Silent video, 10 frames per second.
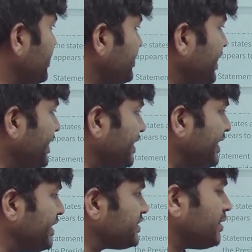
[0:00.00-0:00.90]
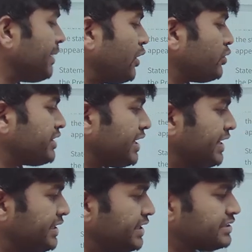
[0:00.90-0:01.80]
that is about the
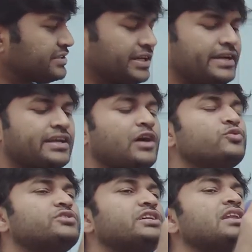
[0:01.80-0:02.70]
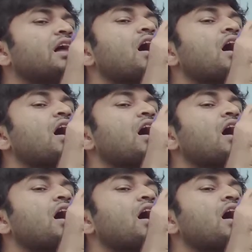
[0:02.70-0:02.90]
Interstate Council.